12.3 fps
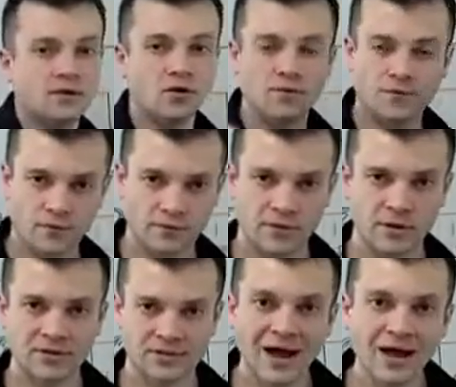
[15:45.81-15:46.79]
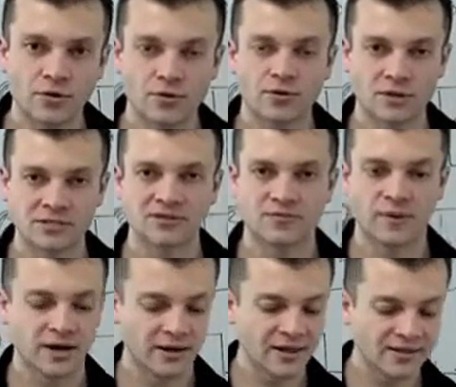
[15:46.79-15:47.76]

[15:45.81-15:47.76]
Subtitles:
entire list of mine.